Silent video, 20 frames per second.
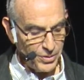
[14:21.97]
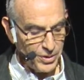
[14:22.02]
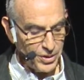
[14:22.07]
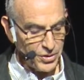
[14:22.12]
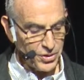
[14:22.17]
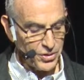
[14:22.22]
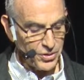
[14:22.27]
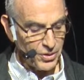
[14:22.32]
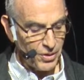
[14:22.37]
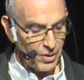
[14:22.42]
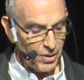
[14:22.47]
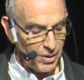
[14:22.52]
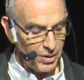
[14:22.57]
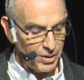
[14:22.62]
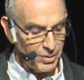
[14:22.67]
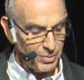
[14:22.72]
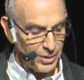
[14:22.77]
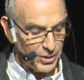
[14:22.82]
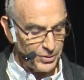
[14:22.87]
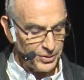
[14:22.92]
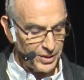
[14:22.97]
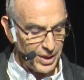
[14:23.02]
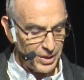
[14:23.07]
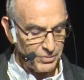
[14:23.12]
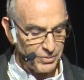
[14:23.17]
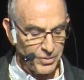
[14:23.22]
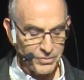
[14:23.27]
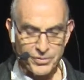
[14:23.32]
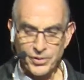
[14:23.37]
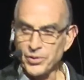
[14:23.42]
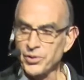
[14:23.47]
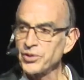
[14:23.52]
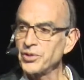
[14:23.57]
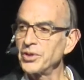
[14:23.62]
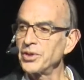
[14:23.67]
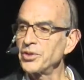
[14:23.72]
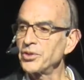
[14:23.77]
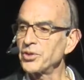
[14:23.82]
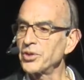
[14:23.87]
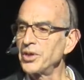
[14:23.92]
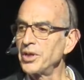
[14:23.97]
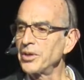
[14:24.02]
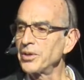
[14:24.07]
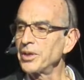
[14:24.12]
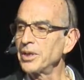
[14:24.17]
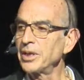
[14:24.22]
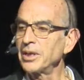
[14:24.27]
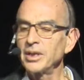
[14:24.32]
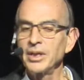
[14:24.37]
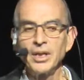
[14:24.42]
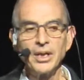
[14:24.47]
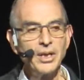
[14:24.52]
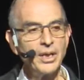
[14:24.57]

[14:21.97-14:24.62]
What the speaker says: This is all about that reverse engineering.